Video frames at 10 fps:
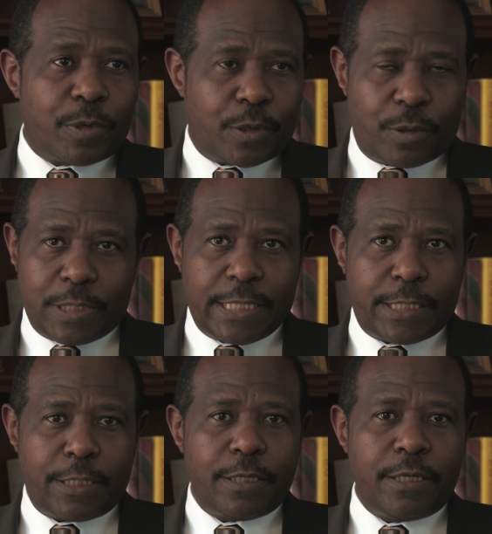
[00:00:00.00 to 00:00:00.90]

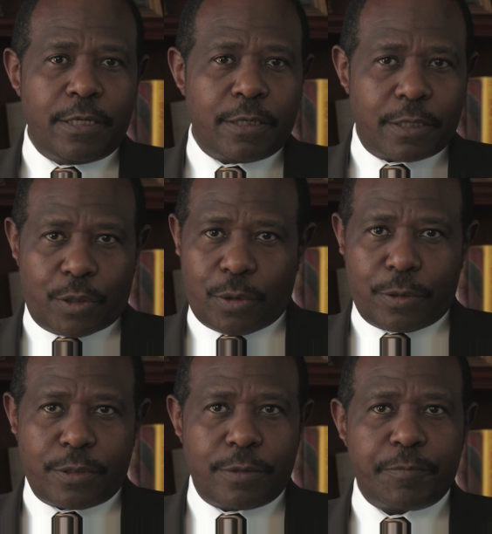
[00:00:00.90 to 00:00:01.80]
Coltan,
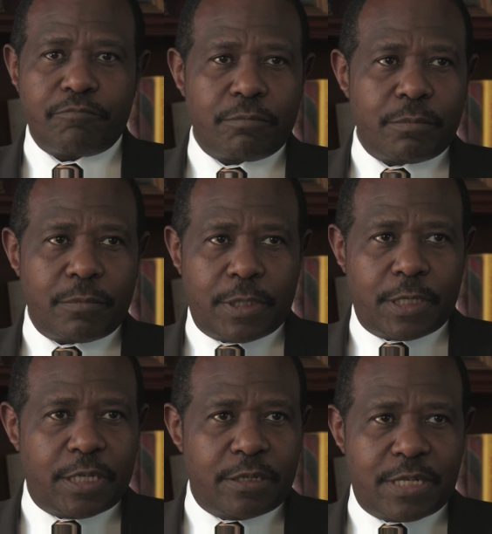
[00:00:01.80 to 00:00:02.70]
gold,
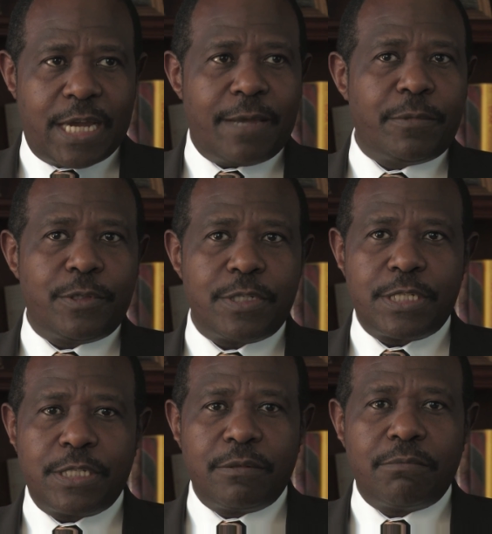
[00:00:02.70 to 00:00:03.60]
the
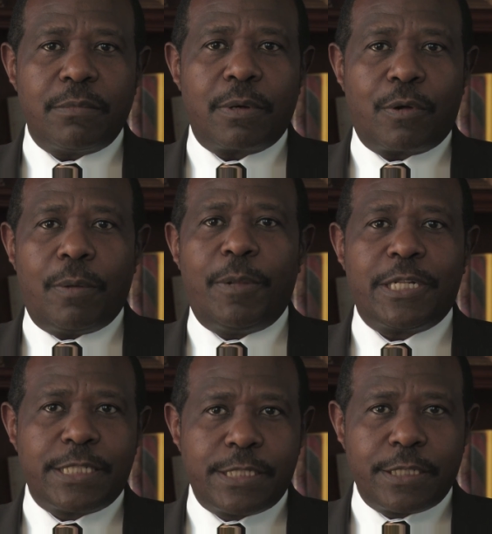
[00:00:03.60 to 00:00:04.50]
diamonds,
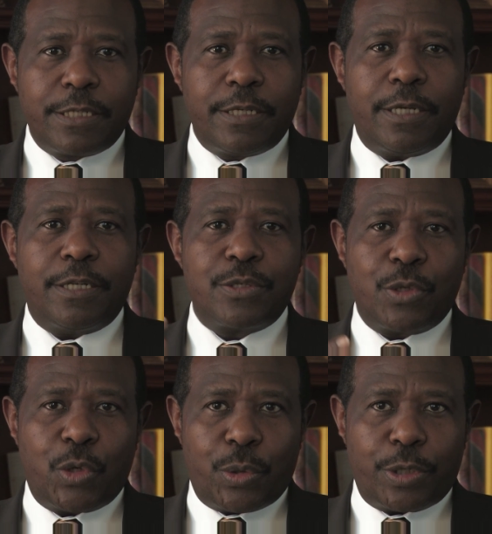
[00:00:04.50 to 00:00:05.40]
cobalt, and
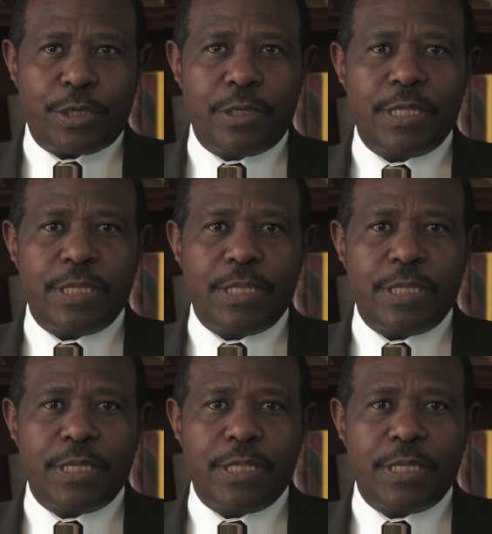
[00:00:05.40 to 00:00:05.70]
so on.